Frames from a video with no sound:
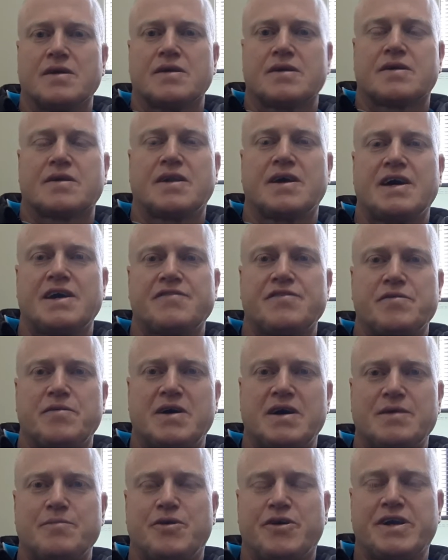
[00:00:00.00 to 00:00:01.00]
G'day
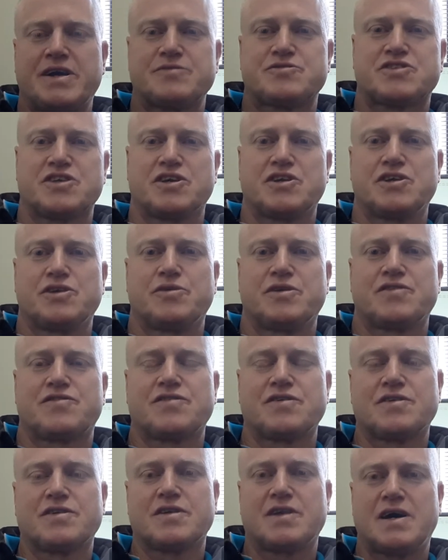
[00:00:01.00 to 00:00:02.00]
everyone, my name's Dean
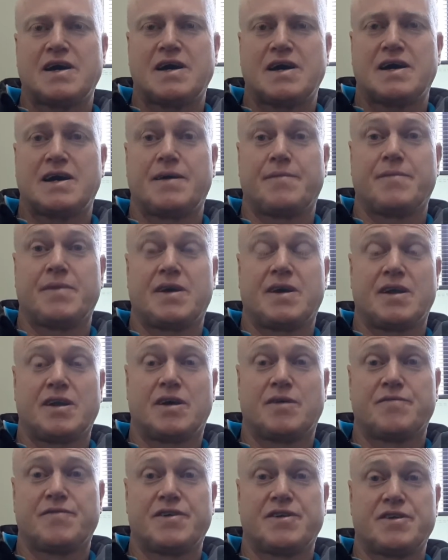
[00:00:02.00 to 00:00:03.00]
Ewington, and
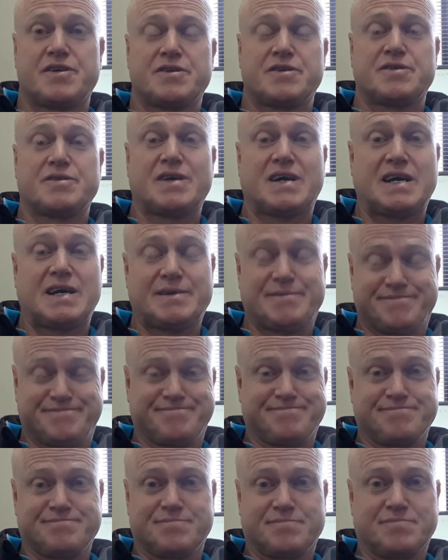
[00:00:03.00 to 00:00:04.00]
I'm very
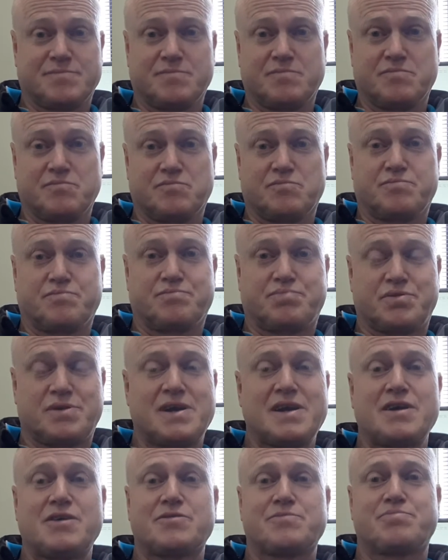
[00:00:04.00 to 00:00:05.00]

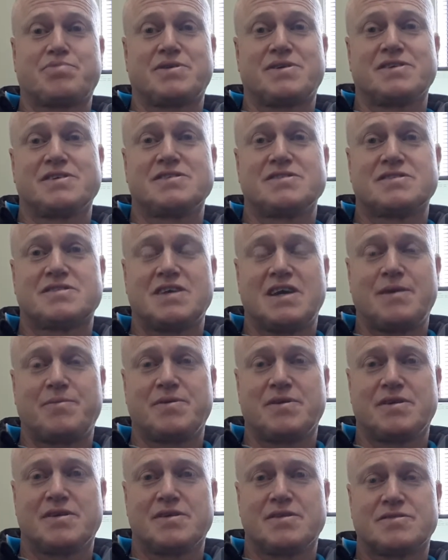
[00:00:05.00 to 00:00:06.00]
proud, pleased,
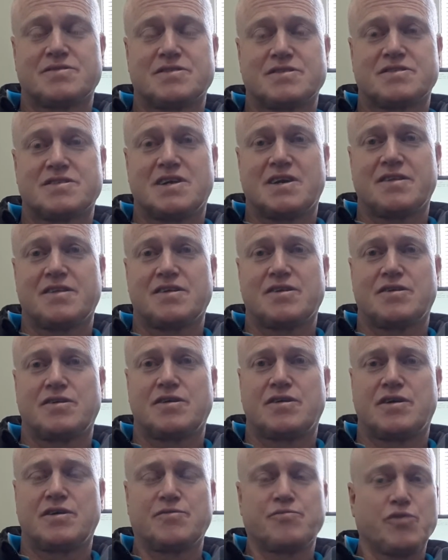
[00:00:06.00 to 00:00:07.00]
happy to say that
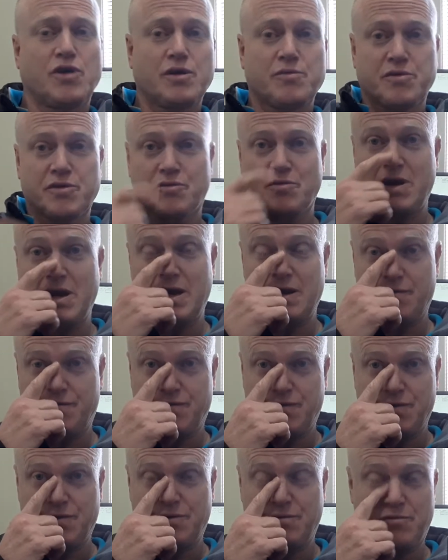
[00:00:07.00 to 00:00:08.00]
I worked with Grant
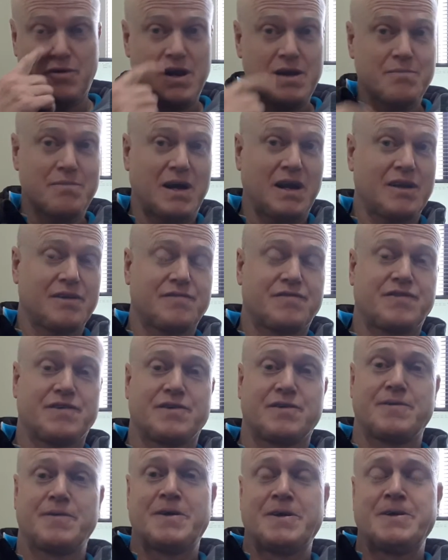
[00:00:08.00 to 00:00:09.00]
Mullen for